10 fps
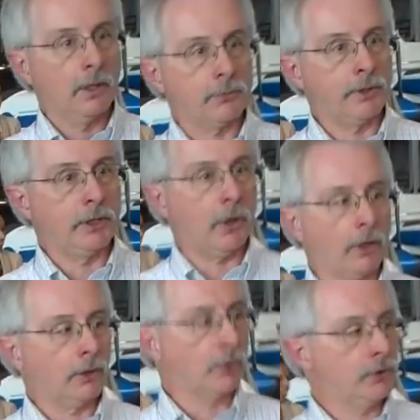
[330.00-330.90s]
3D
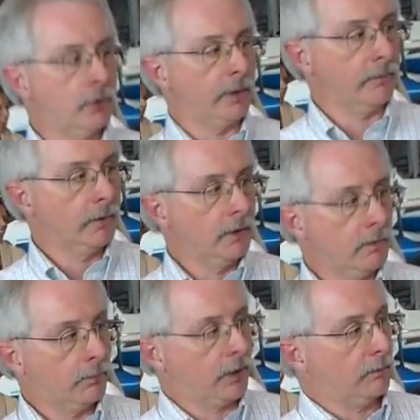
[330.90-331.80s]
audio cueing.
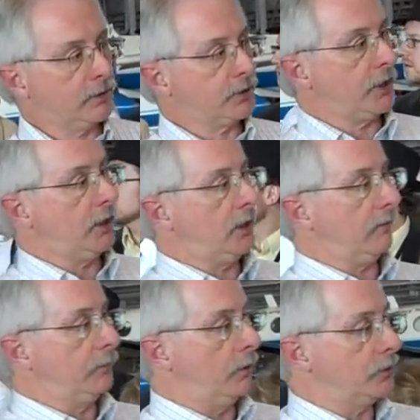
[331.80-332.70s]
Bring them a CD
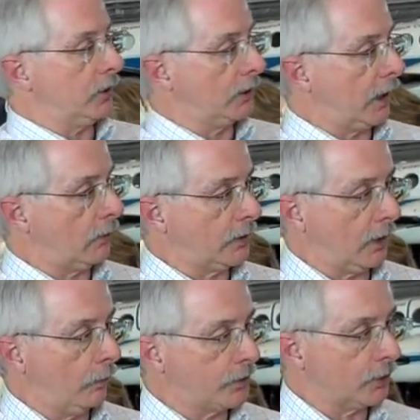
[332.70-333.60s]
of music and they don't
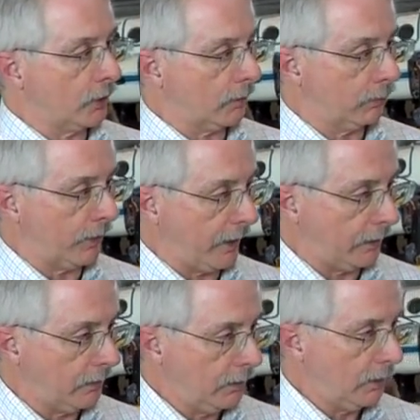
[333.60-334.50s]
care what you're going to bring.
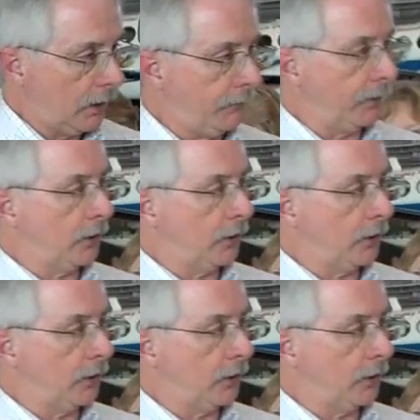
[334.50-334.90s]
if you